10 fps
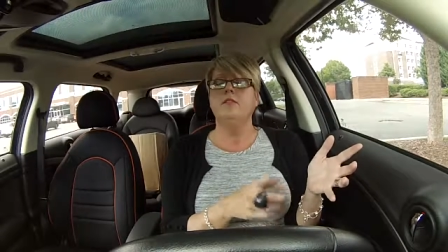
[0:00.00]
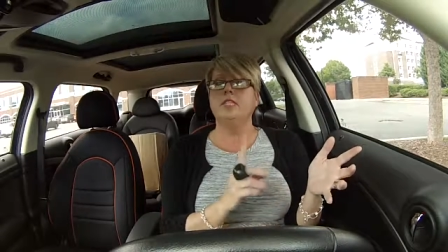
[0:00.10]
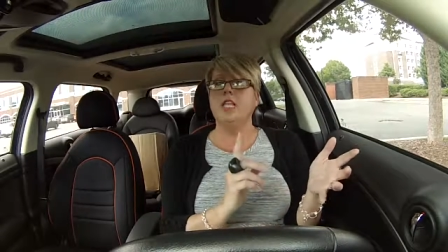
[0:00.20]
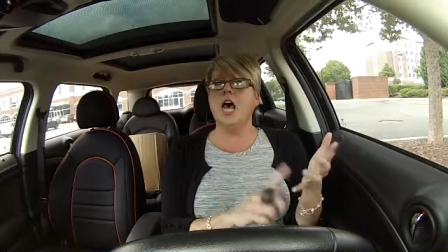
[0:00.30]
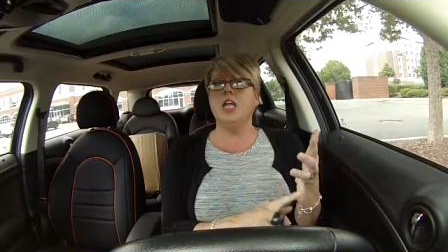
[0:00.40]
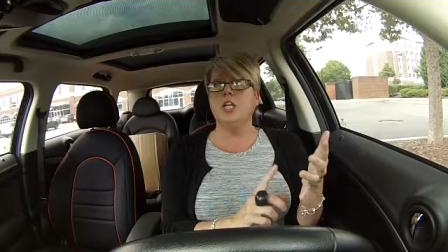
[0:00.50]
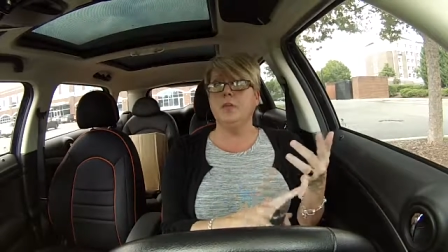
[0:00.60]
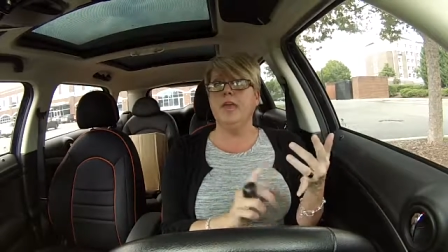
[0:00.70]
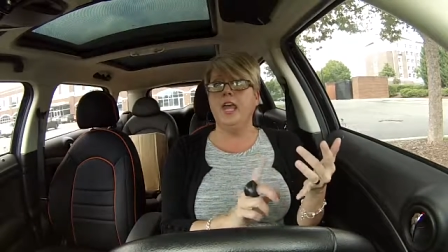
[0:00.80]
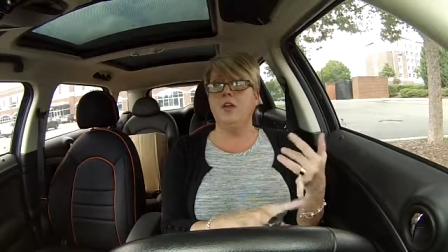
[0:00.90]
It's not going to
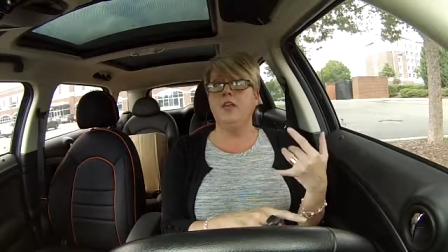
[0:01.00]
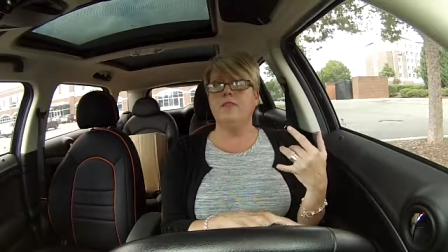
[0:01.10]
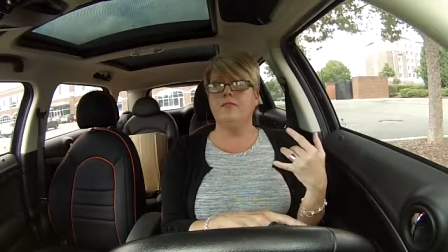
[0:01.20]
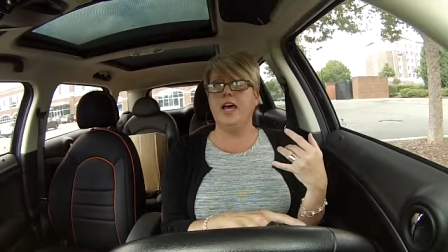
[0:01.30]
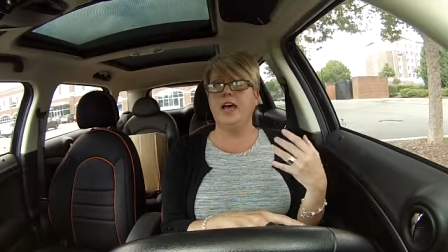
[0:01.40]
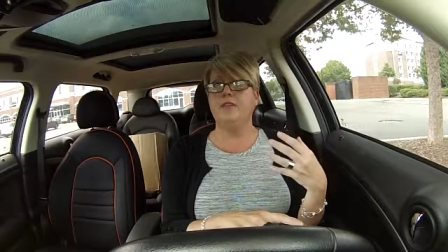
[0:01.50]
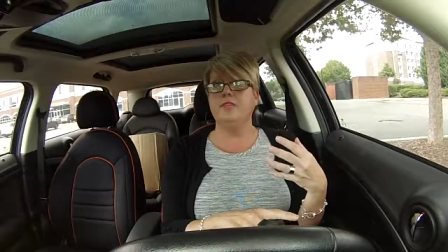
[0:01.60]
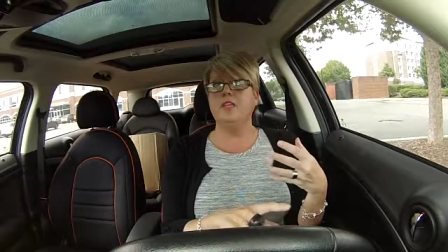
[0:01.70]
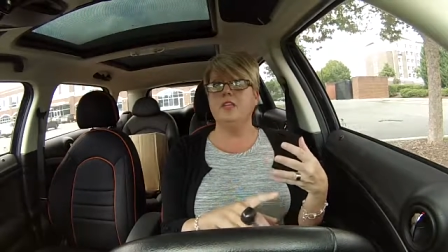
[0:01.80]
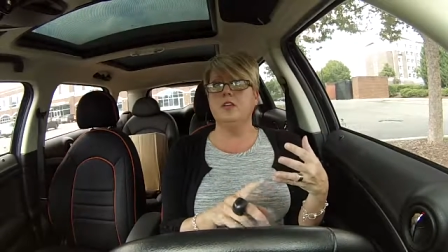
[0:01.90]
matter in five
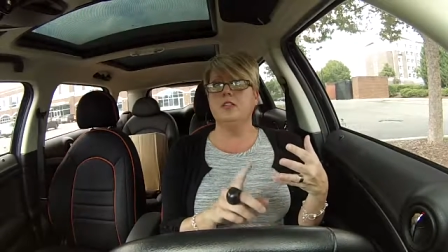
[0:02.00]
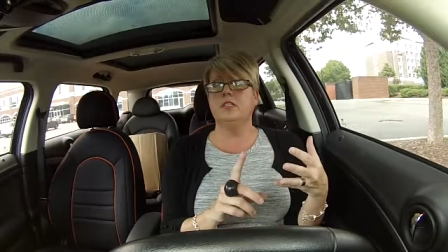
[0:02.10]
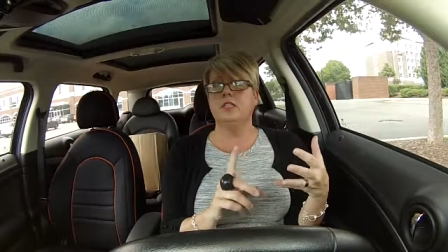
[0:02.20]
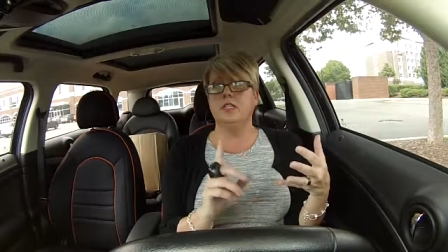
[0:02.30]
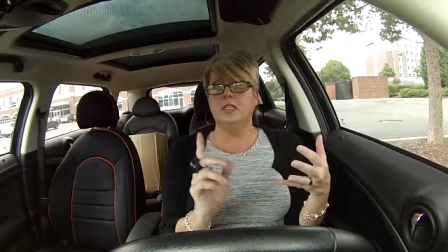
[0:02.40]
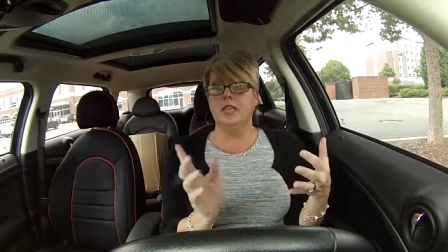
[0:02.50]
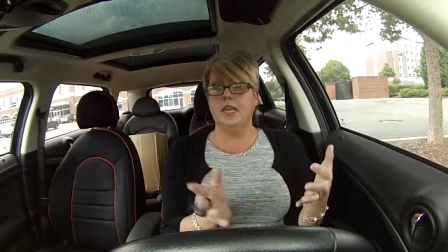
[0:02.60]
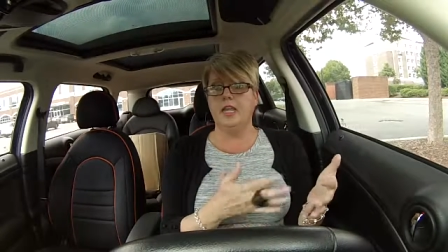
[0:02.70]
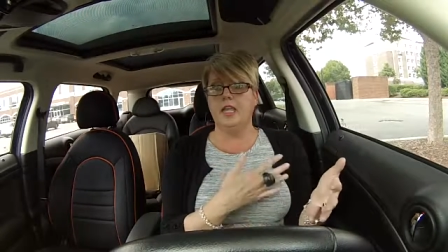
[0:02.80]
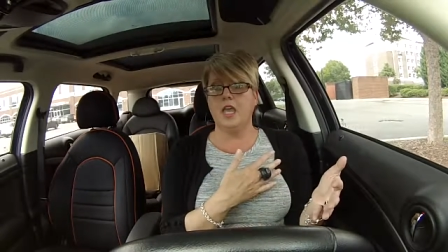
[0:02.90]
years, then
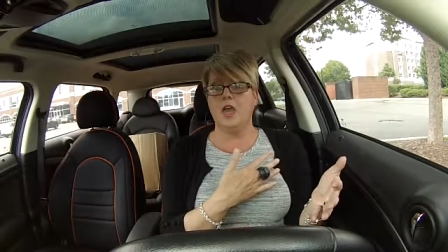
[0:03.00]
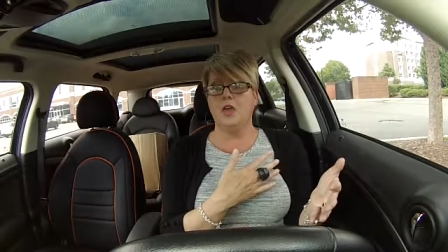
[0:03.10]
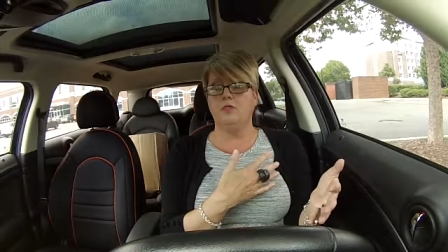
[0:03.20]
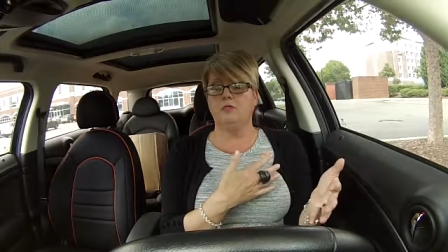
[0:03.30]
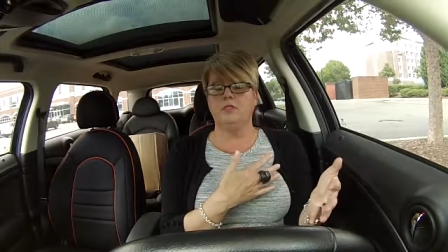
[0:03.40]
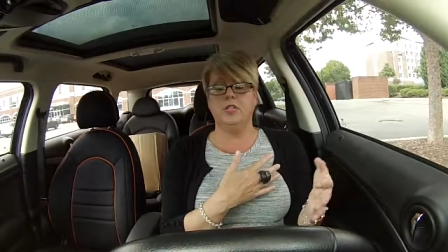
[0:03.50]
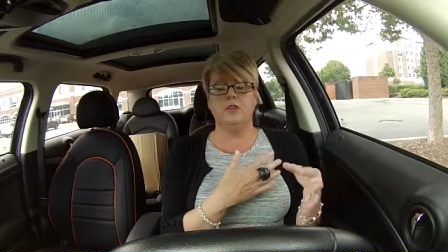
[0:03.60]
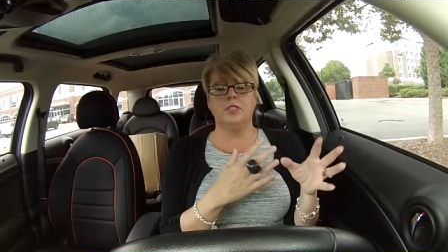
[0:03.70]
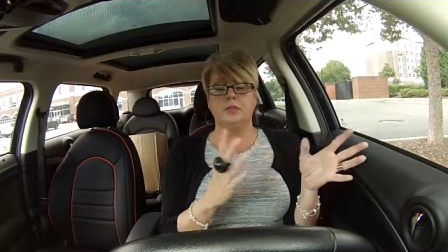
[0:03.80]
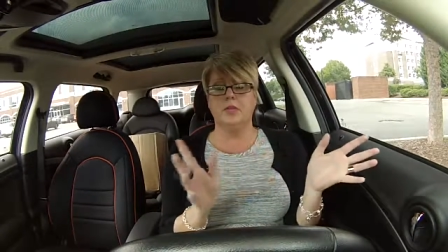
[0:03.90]
let it go.
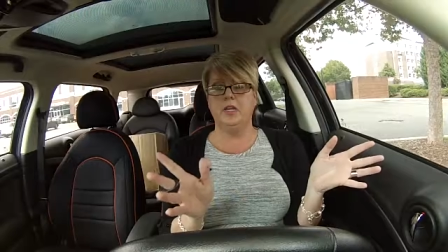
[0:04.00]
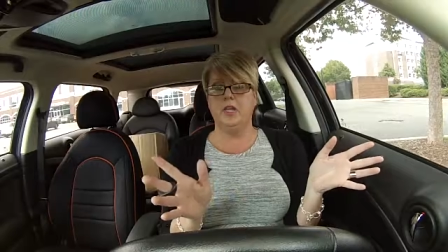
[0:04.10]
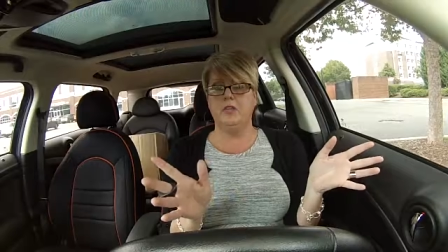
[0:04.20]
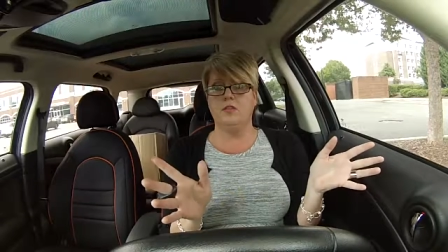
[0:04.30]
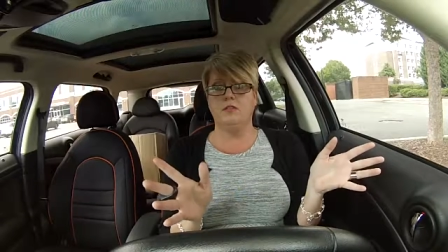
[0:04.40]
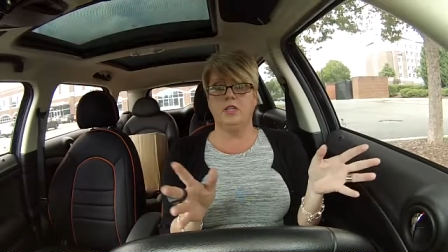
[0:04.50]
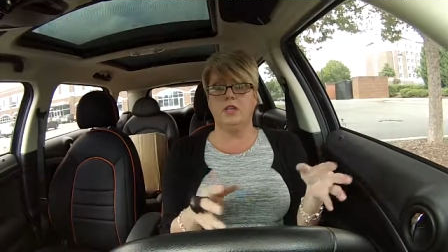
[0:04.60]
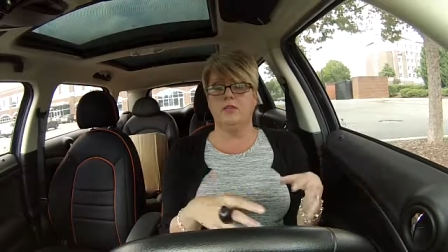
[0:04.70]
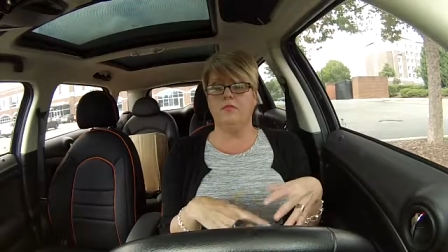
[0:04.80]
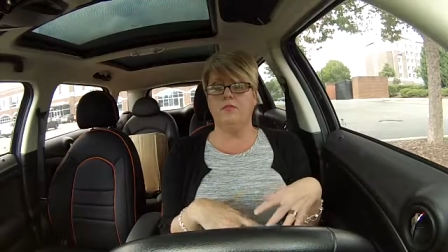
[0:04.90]
Don't spend another, you
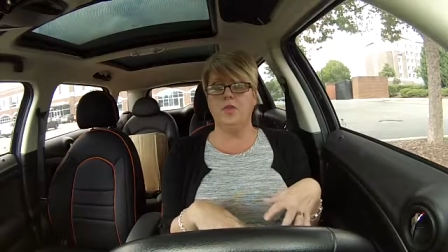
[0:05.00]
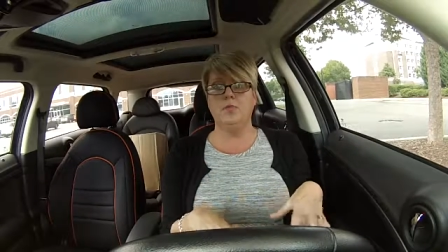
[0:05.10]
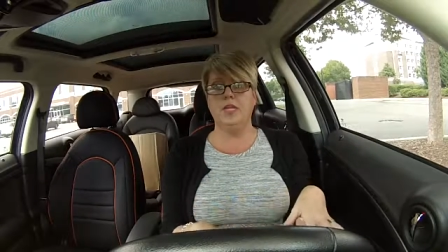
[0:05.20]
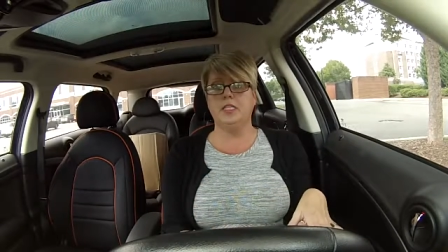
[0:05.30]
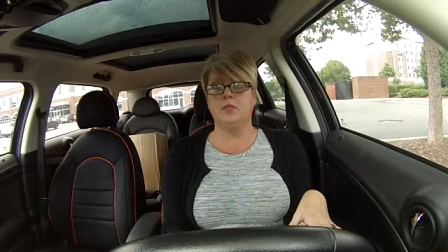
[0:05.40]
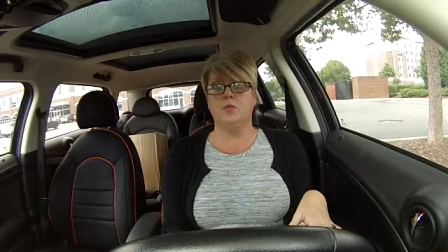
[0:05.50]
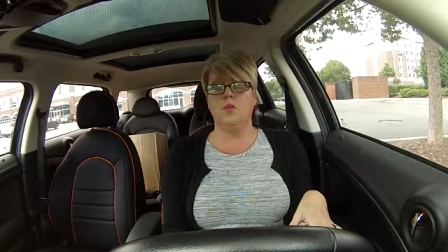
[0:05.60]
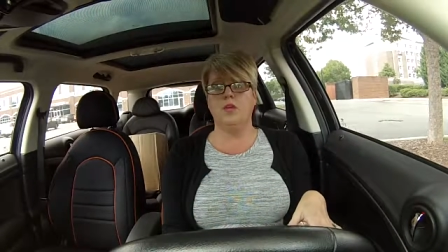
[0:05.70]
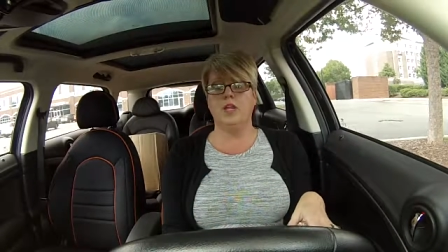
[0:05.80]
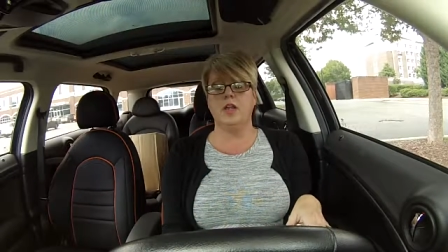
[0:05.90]
know, few minutes
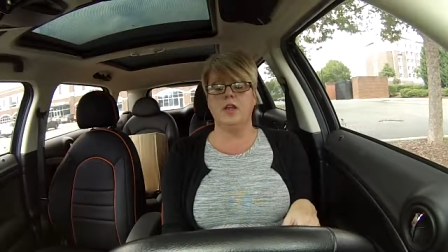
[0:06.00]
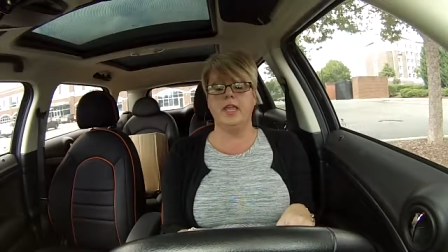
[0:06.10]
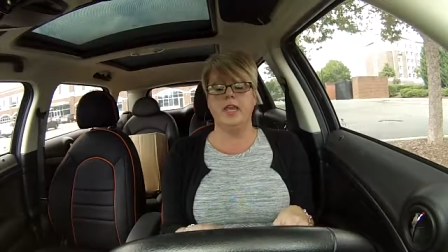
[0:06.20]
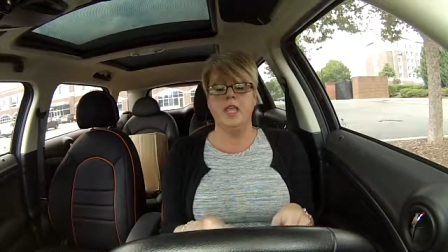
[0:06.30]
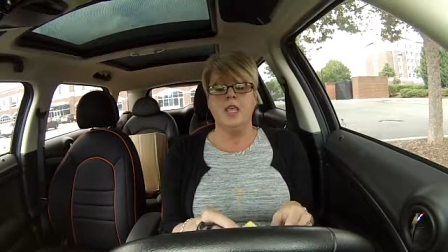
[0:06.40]
working on it.